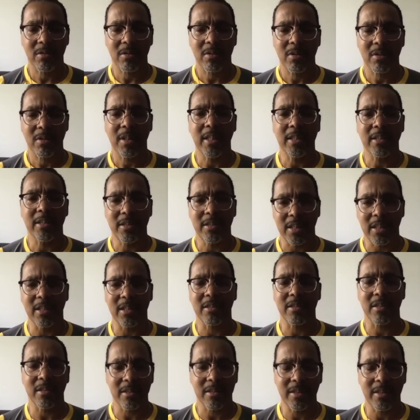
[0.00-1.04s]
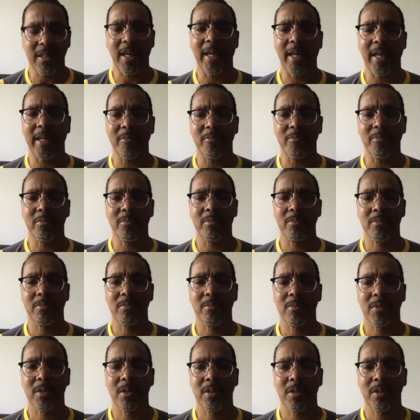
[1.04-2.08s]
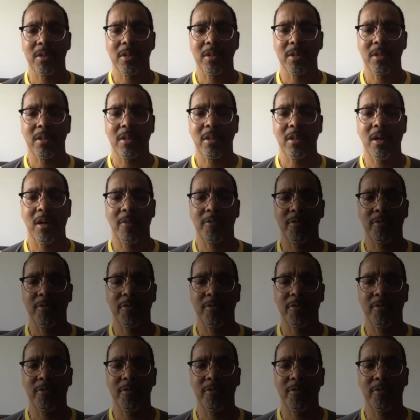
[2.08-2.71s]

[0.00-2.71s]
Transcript: In Jesus' name. Love you,